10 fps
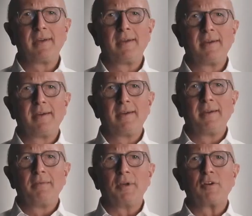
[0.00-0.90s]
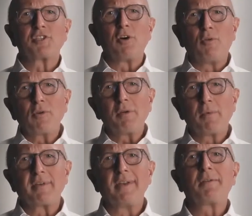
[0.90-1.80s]
to cover a range of around
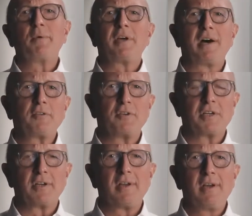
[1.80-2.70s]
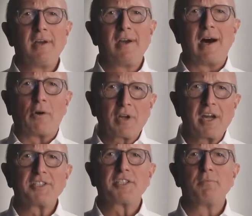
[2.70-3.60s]
1,000 kilometers
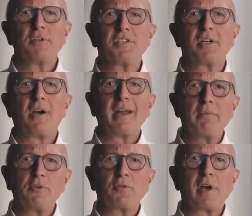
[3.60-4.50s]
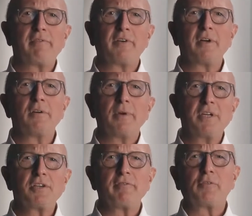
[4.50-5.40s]
with no tank filling needed,
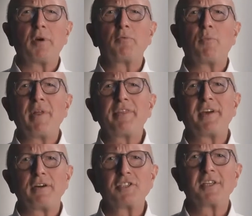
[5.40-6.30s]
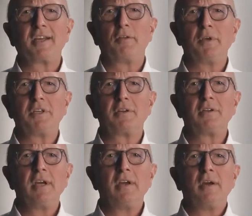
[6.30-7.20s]
locally
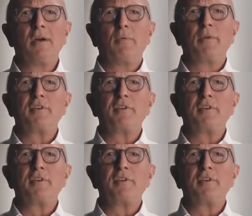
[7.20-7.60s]
CO2-free.